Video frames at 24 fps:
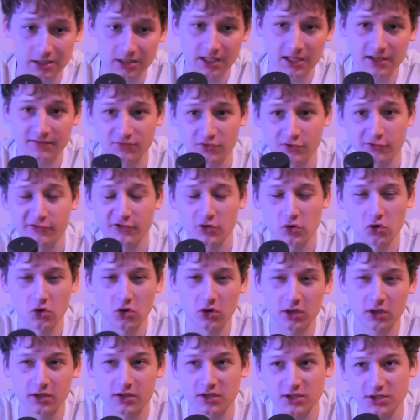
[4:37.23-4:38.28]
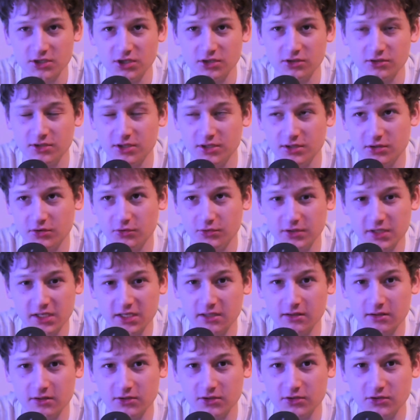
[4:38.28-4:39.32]
if you feel like you do
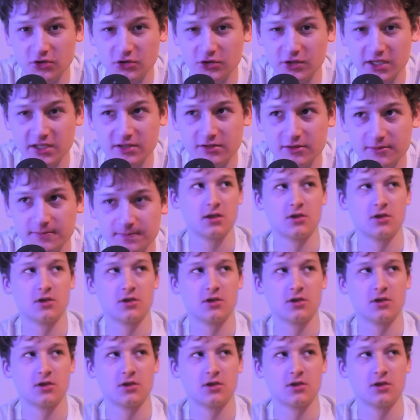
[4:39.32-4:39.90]
need it.